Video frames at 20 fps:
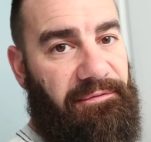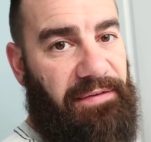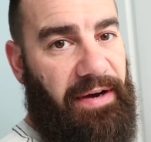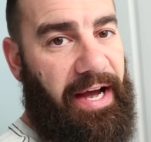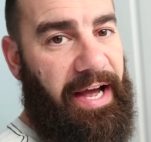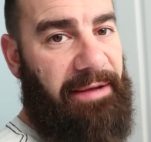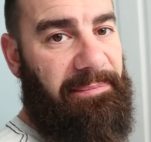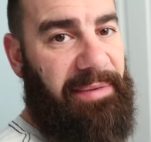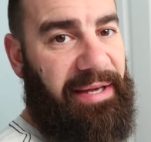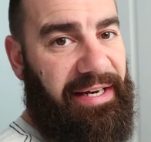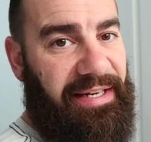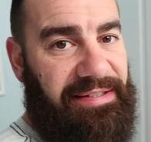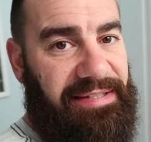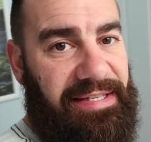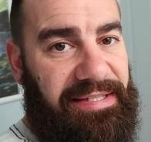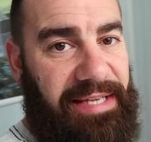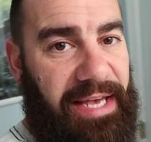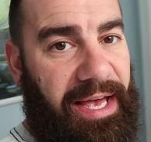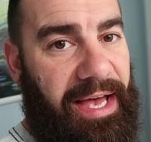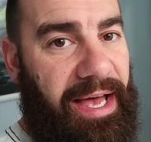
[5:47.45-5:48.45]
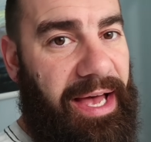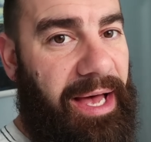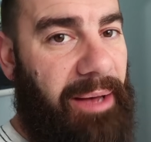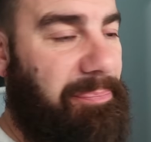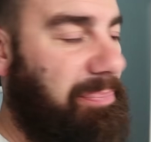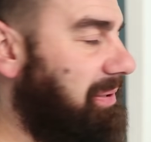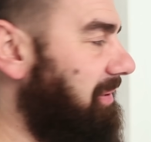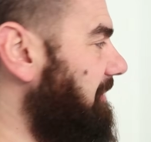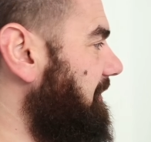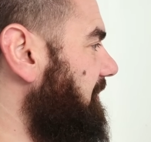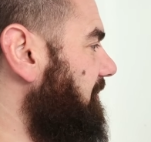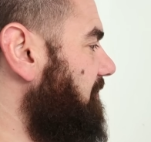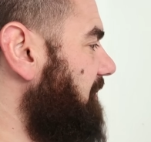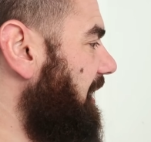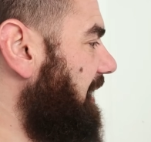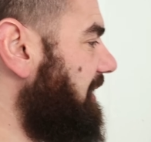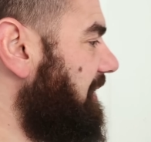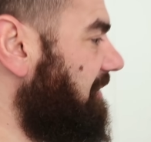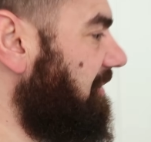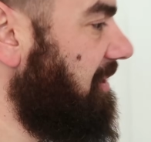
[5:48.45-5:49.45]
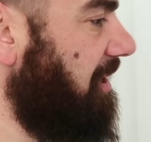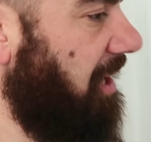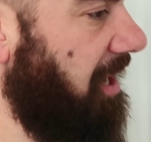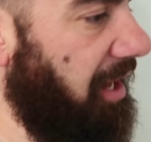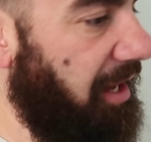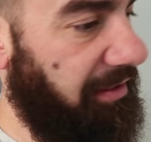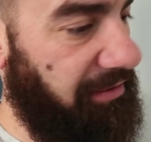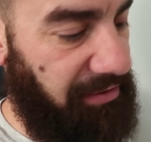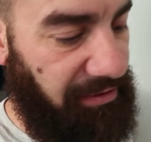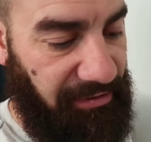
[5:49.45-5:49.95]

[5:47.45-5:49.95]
Five minutes is up! Ready or not,